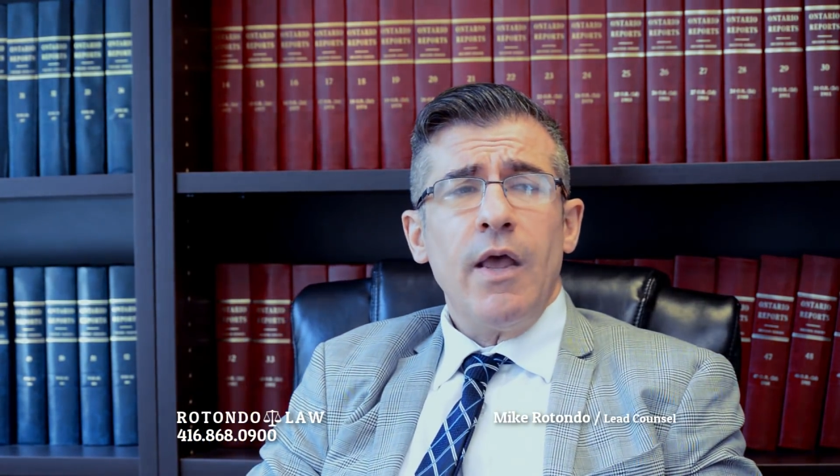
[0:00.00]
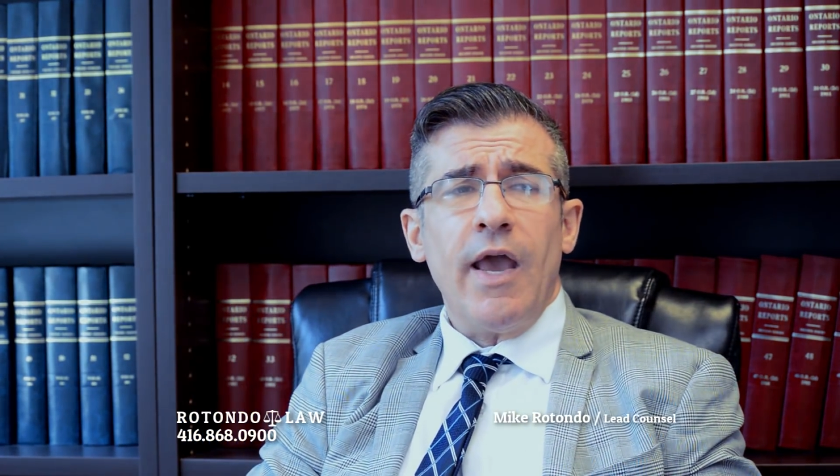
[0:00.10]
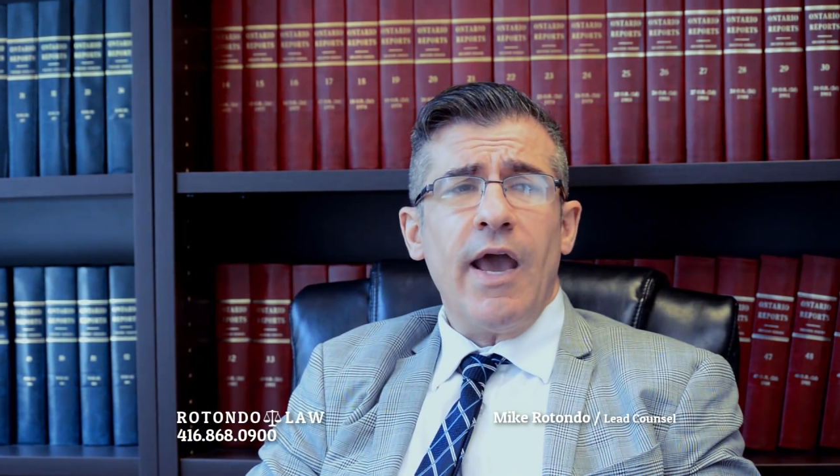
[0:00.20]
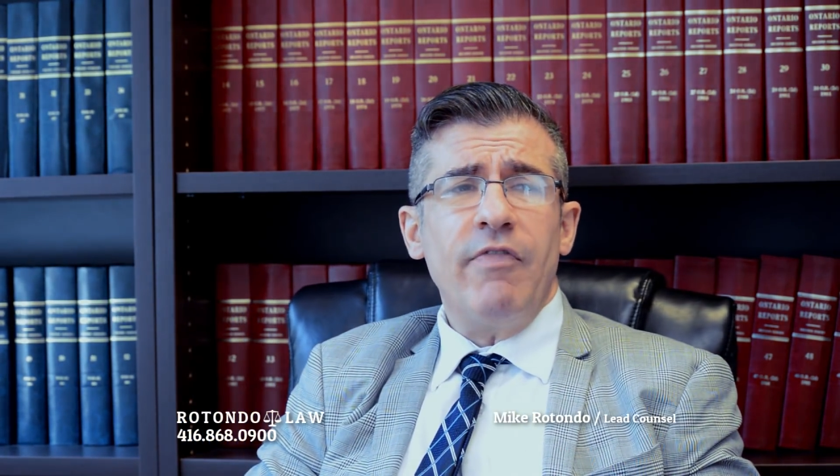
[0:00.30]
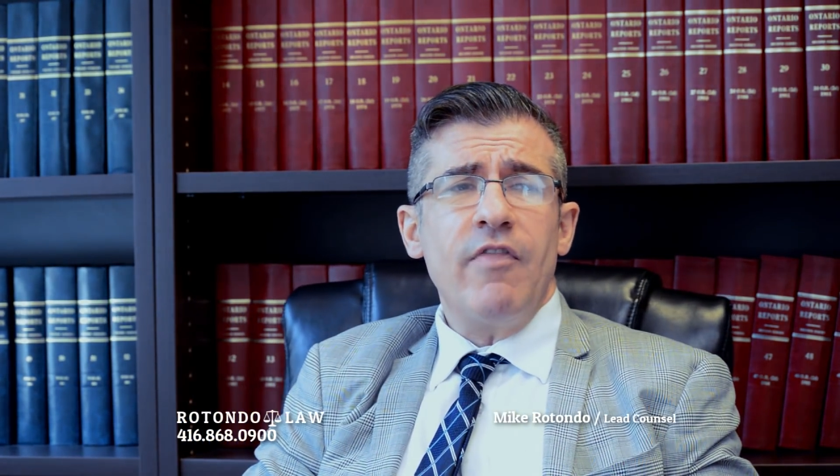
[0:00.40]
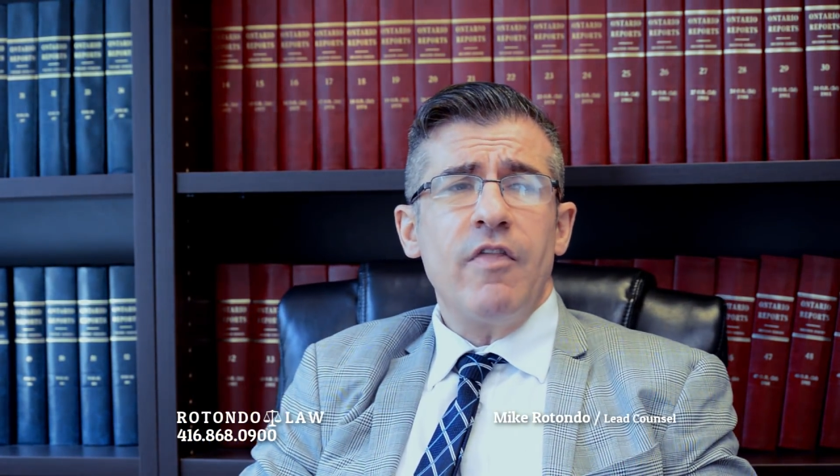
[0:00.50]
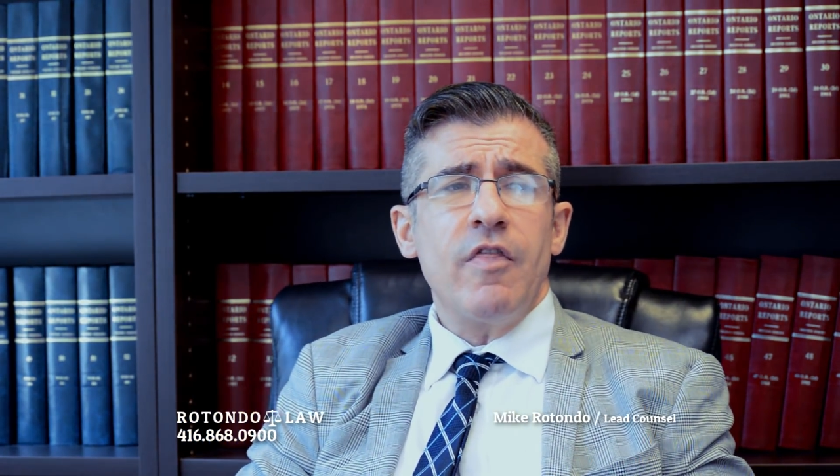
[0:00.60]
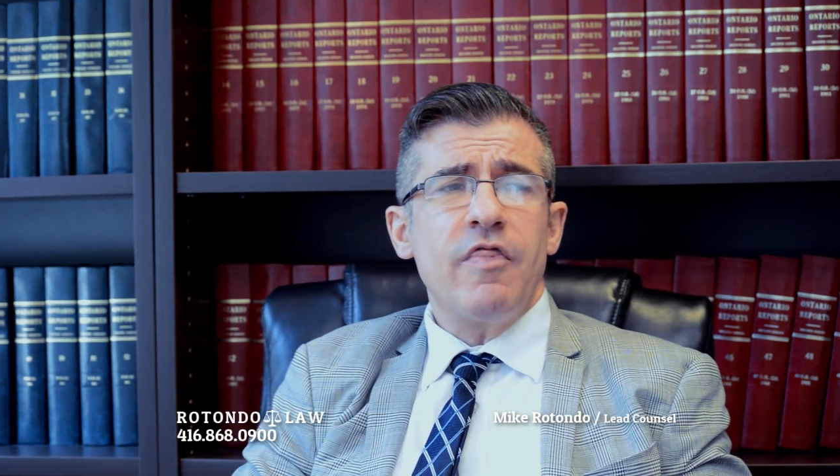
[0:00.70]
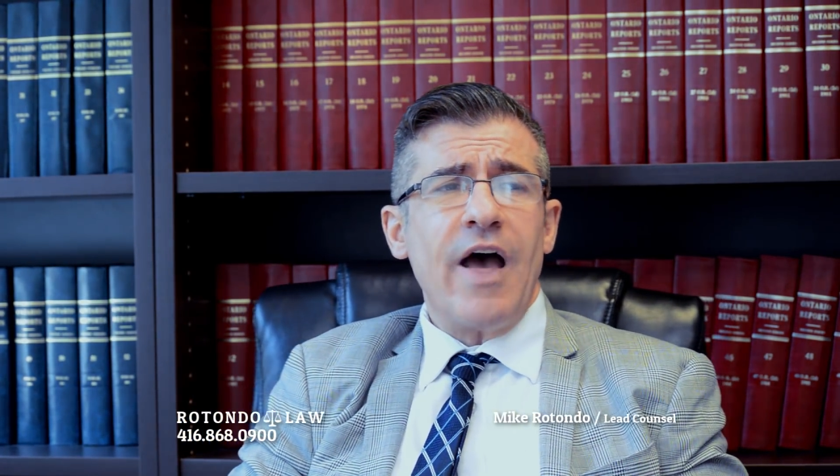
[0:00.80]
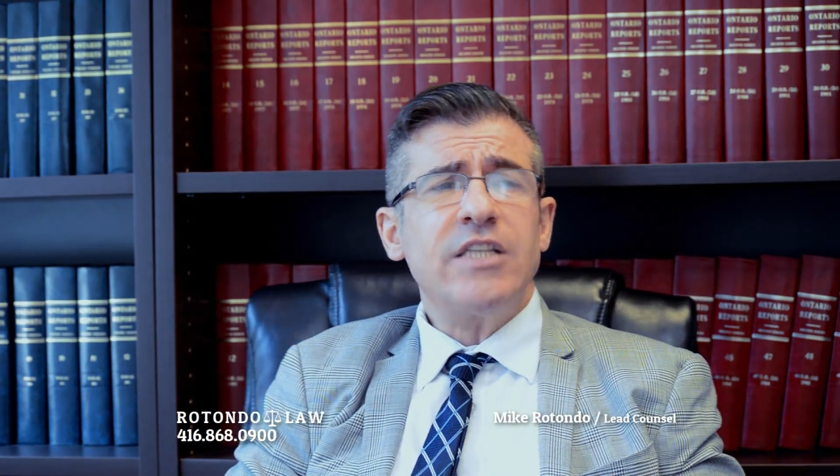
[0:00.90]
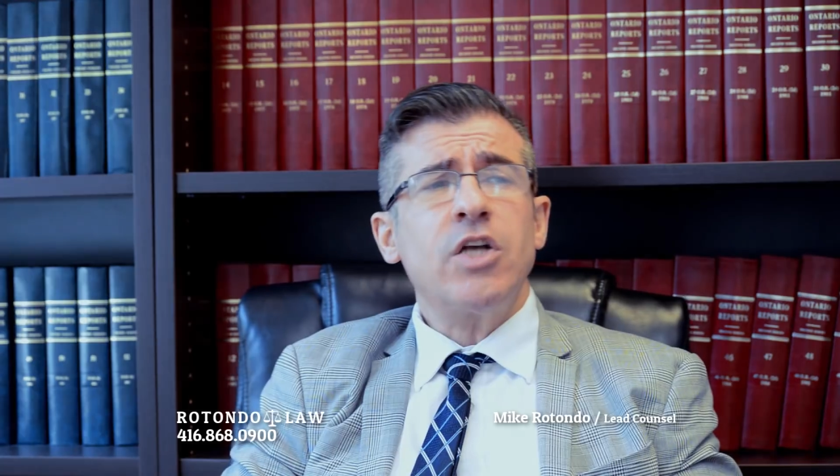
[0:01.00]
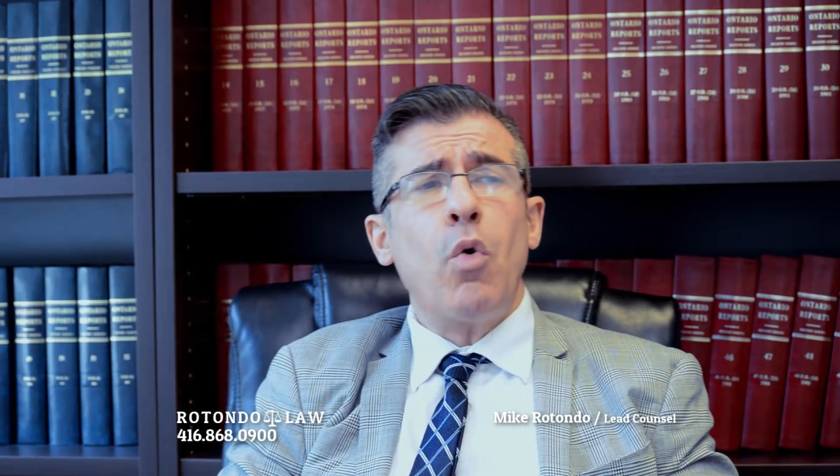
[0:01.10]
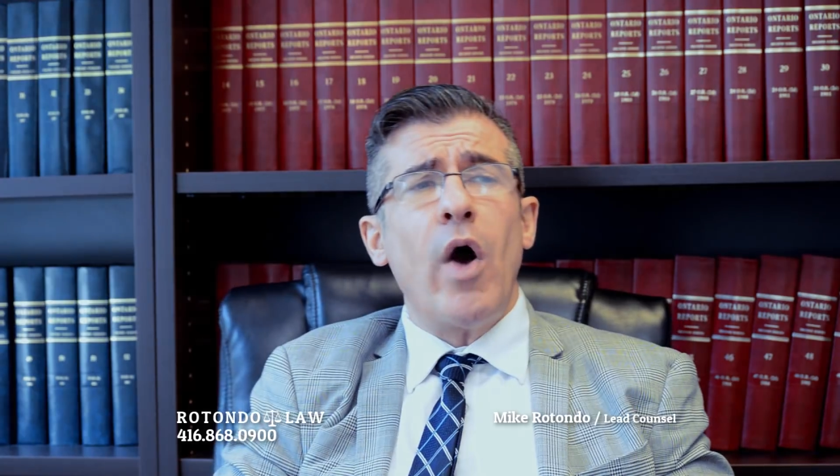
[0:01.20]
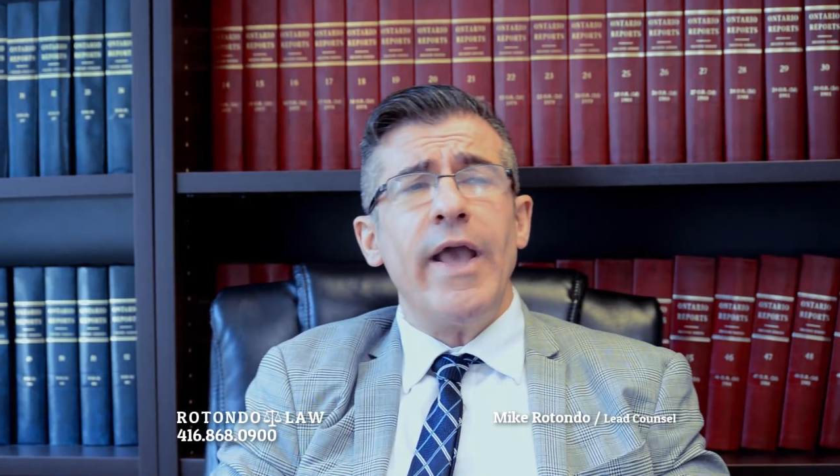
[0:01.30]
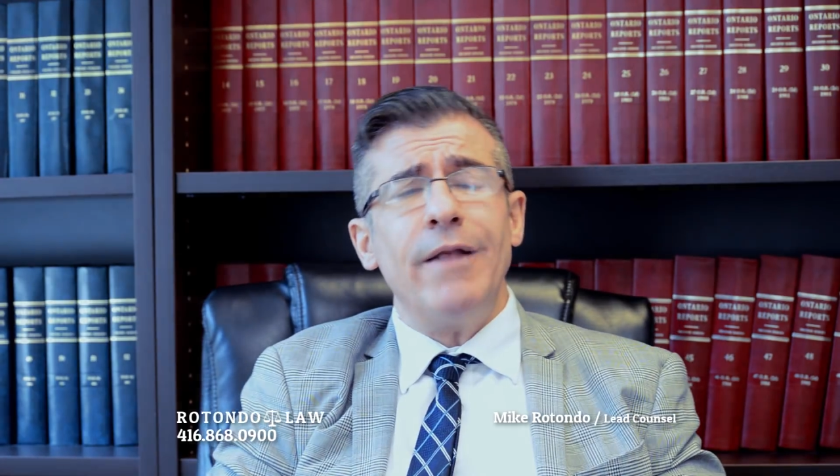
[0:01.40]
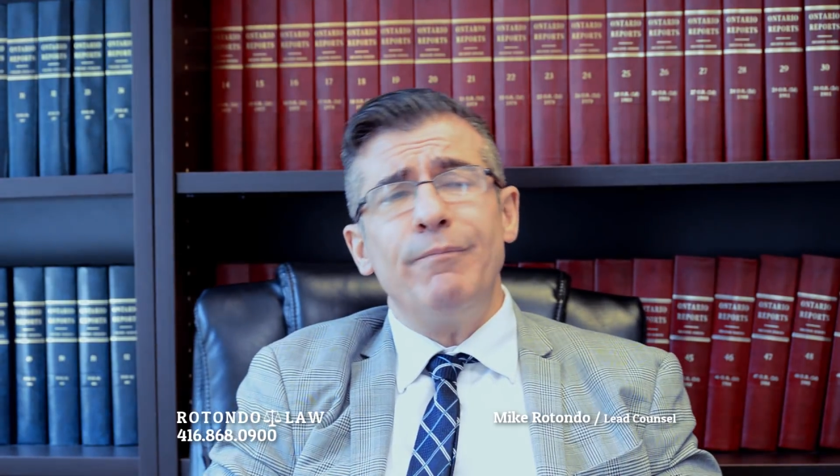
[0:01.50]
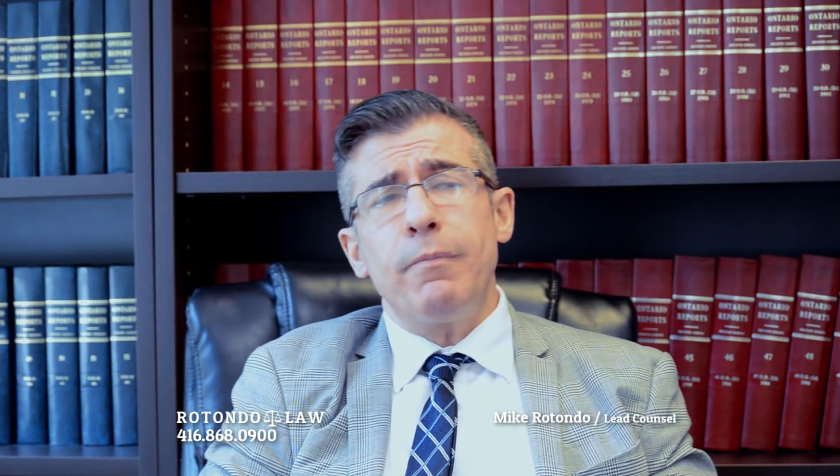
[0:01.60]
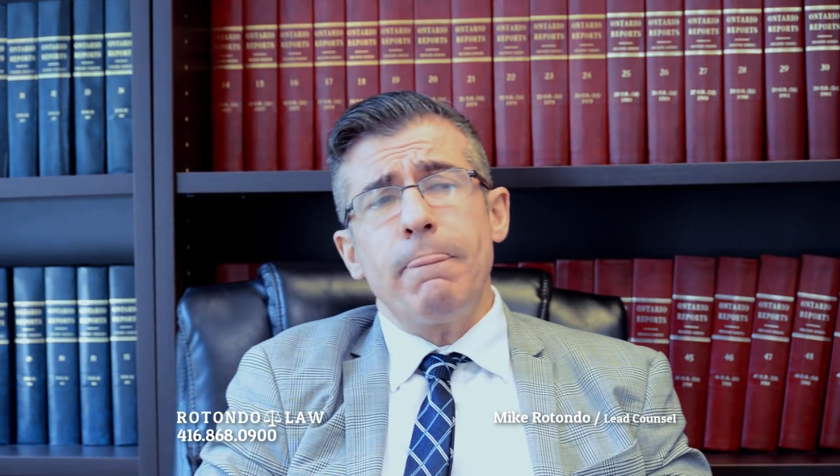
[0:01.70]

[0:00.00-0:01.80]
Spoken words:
and that's quite